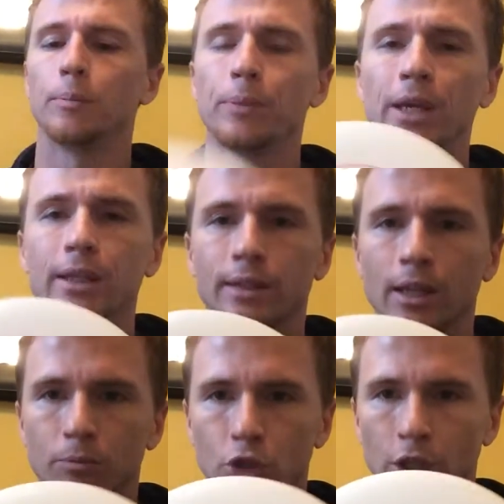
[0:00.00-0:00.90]
Pink
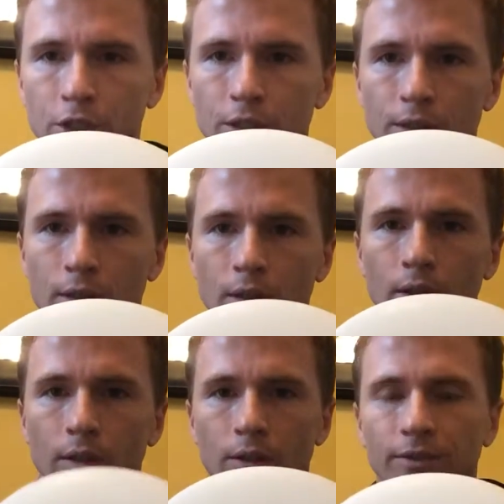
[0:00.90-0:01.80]
Stamp Judges.
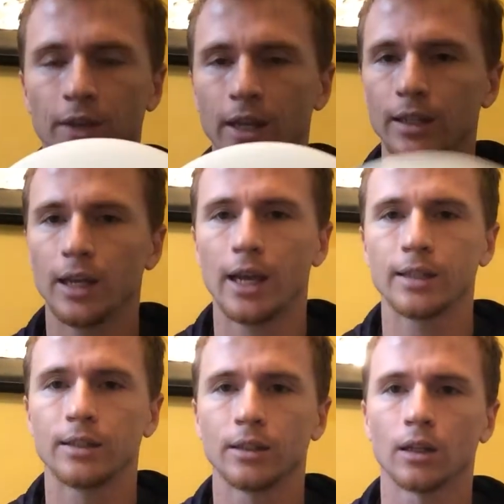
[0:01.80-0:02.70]
They're
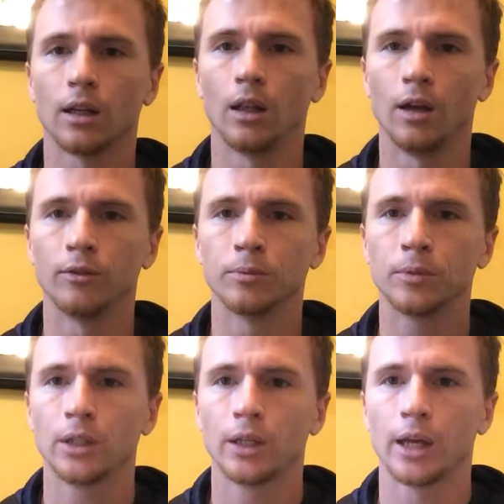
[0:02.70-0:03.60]
fantastic. I love them,
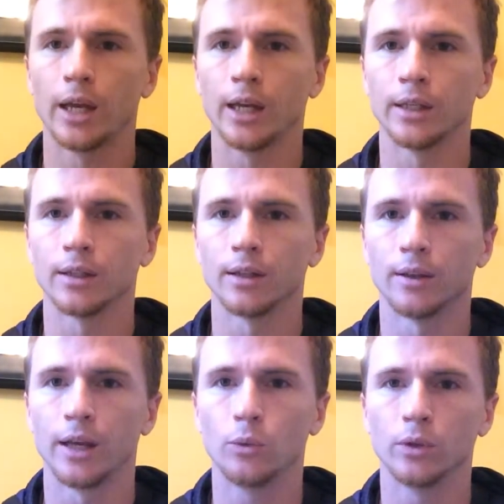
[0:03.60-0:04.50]
and
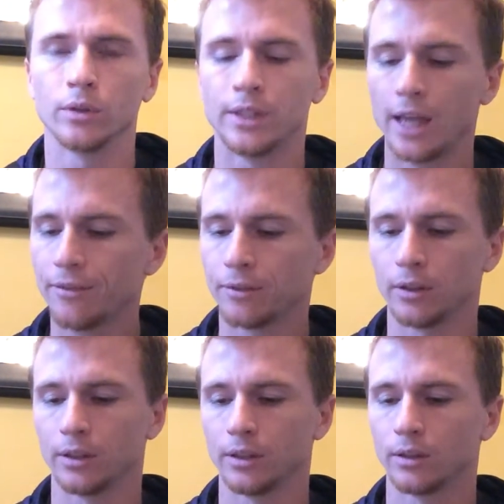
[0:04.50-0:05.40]
they will
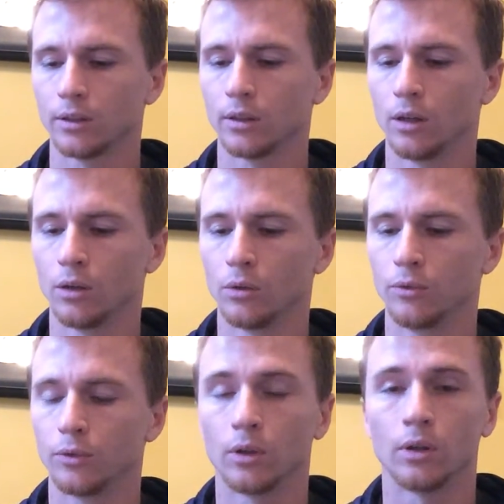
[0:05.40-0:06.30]
definitely go
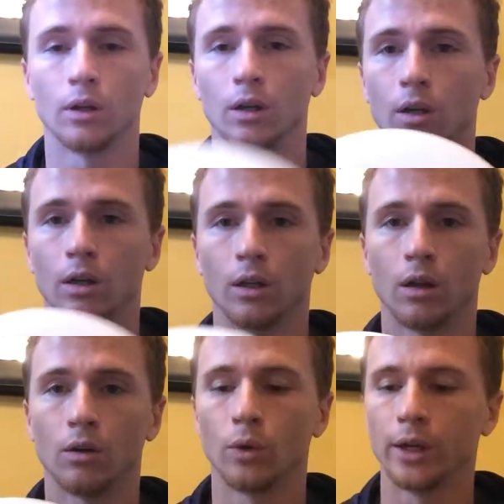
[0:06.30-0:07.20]
for a
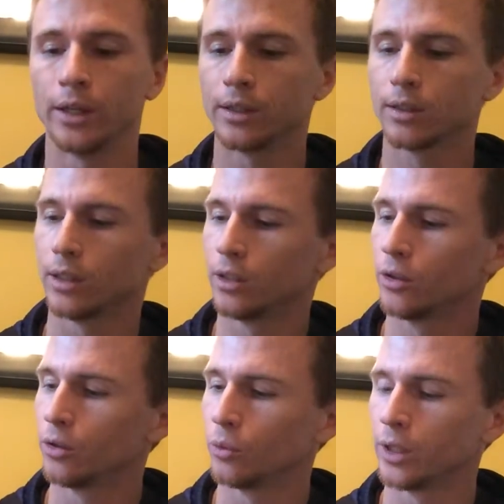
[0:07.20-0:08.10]
long ways
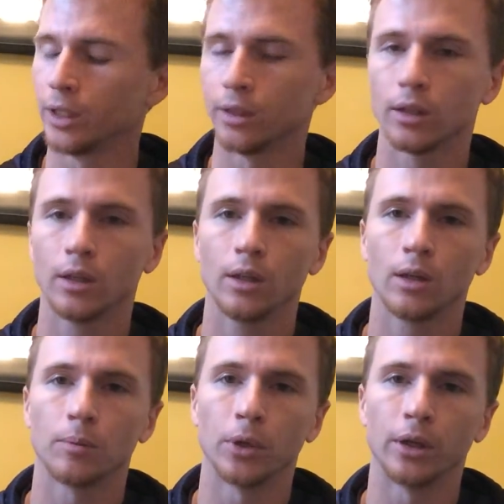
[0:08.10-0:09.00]
into the wind,
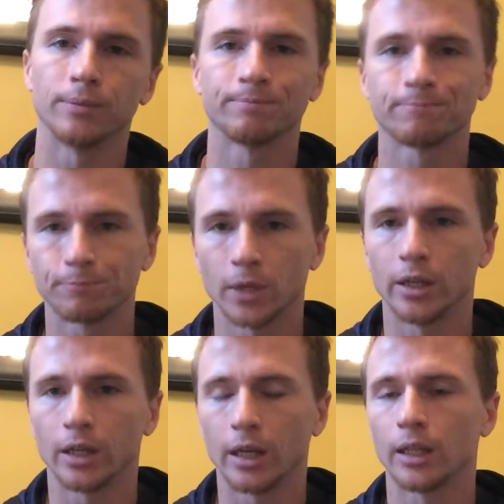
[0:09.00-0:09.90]
but
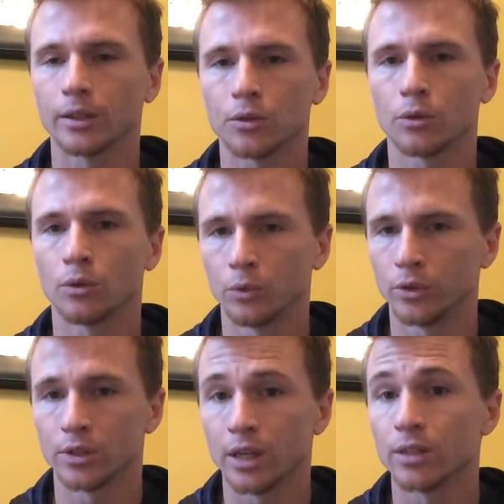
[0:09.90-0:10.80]
I like to throw them when
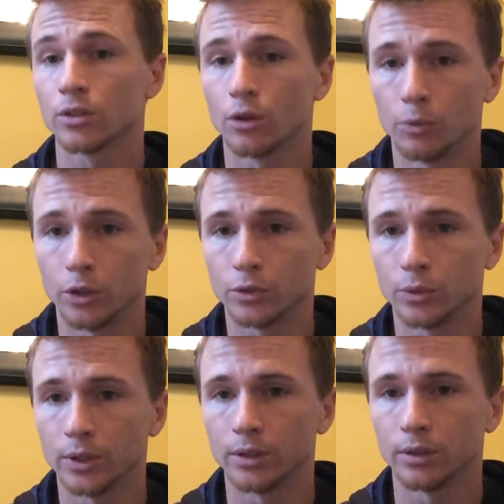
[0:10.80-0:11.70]
there's not so much
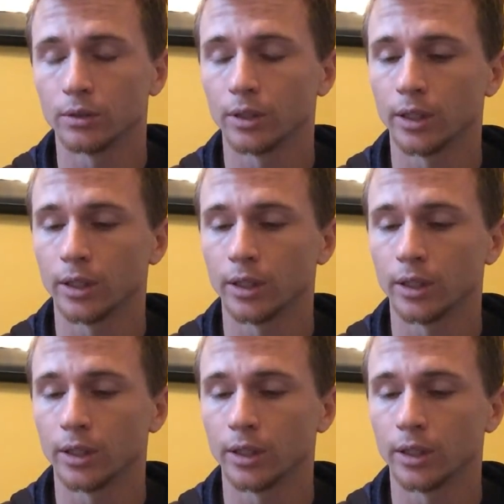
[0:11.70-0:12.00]
wind.